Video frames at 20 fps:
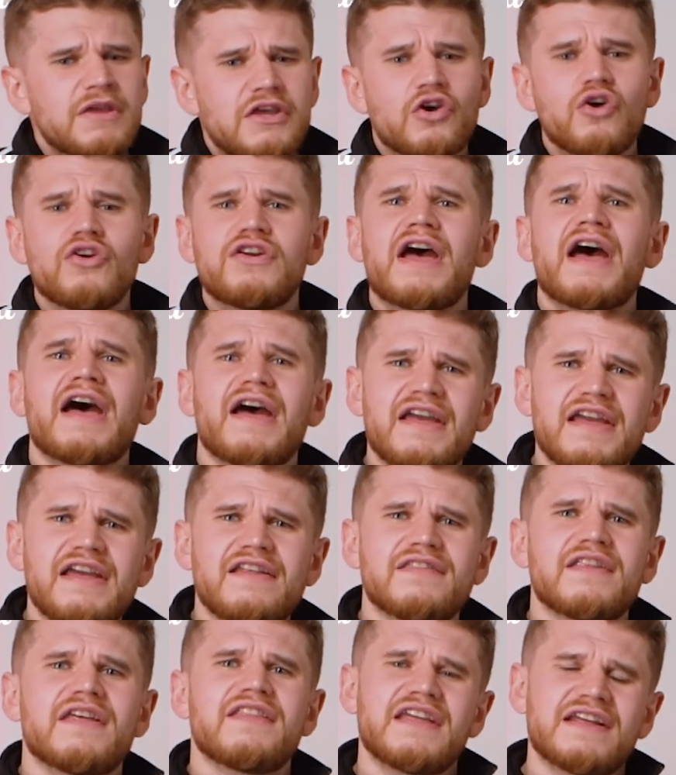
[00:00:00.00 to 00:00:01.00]
good at
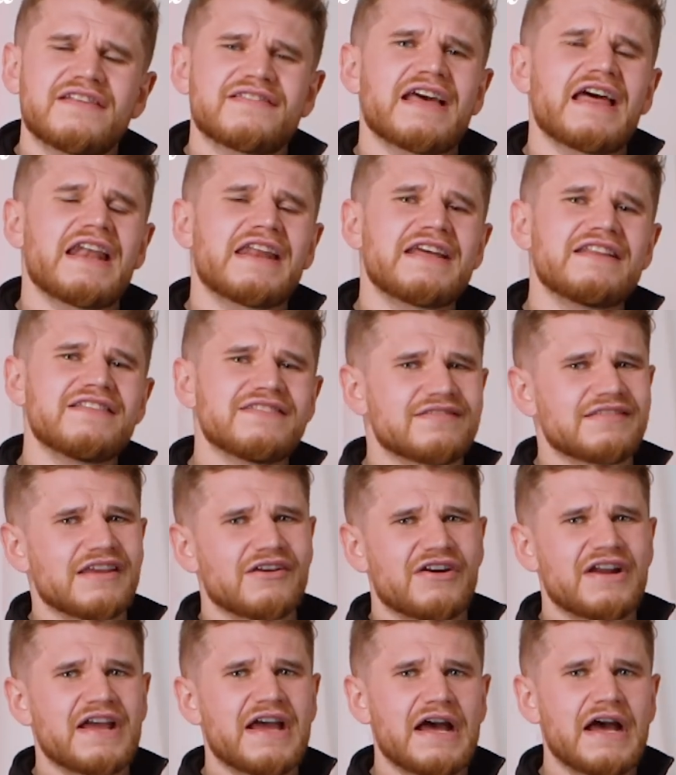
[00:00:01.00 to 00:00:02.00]
in the Italian
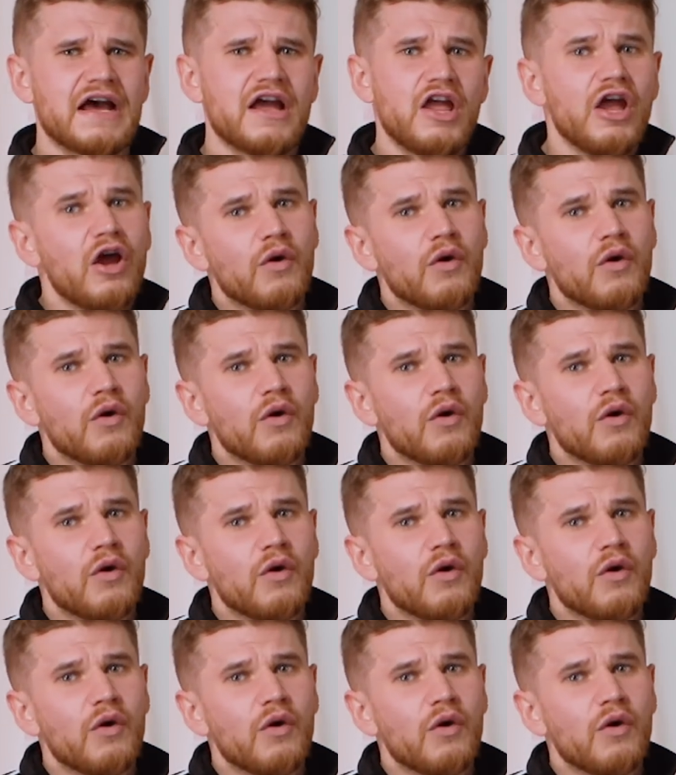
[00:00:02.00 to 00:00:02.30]
Serie A?